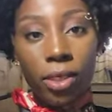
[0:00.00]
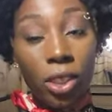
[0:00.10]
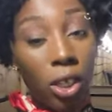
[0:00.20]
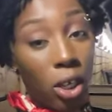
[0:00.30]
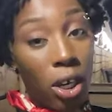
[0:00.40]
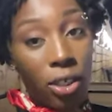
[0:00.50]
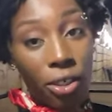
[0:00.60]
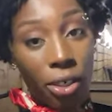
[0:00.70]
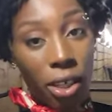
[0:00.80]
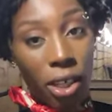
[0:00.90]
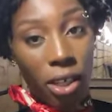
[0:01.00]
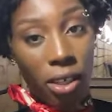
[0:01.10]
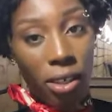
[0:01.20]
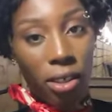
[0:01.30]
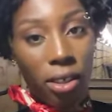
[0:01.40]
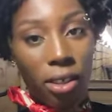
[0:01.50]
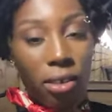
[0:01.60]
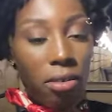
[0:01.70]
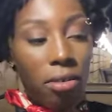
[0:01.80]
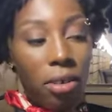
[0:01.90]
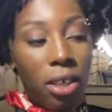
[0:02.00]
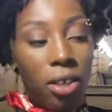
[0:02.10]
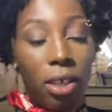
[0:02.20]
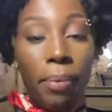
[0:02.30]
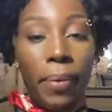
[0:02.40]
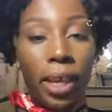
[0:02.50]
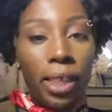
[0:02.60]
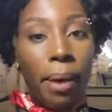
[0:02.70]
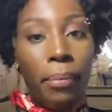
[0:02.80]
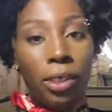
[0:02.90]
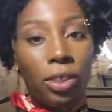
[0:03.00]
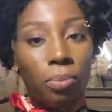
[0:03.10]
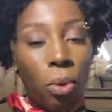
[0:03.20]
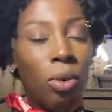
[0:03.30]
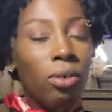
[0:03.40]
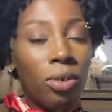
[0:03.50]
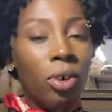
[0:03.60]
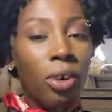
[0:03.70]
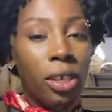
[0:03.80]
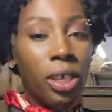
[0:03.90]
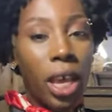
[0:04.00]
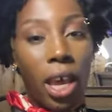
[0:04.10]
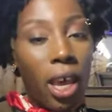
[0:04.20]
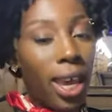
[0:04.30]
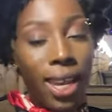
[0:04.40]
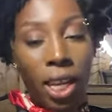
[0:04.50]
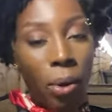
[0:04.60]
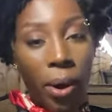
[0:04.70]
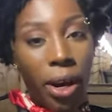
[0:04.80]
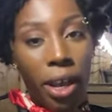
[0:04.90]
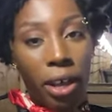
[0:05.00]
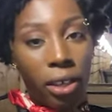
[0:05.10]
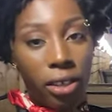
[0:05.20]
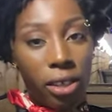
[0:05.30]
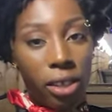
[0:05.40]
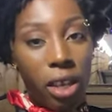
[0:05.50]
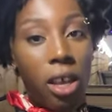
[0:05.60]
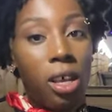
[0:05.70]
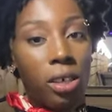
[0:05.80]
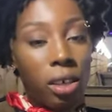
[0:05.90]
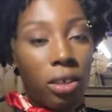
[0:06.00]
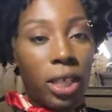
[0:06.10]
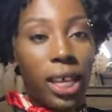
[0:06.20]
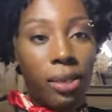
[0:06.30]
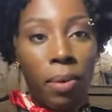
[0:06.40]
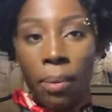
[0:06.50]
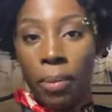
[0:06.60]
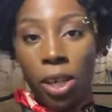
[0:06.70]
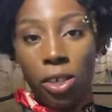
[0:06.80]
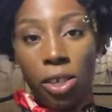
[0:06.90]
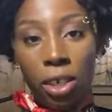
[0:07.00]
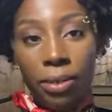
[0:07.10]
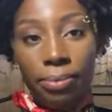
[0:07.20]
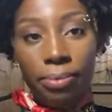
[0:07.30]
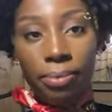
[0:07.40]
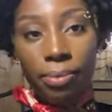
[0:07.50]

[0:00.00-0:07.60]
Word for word: your country, you can make that much more noise anywhere else. So that's my mission.